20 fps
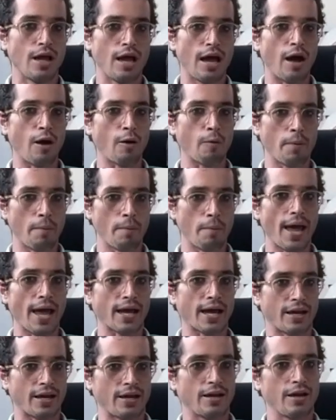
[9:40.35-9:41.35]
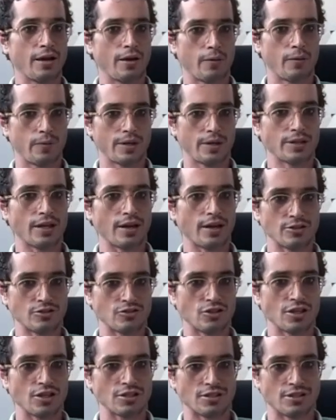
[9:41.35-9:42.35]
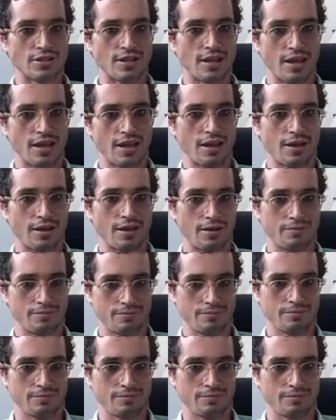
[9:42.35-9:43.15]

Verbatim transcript: I'll be back when there is just the,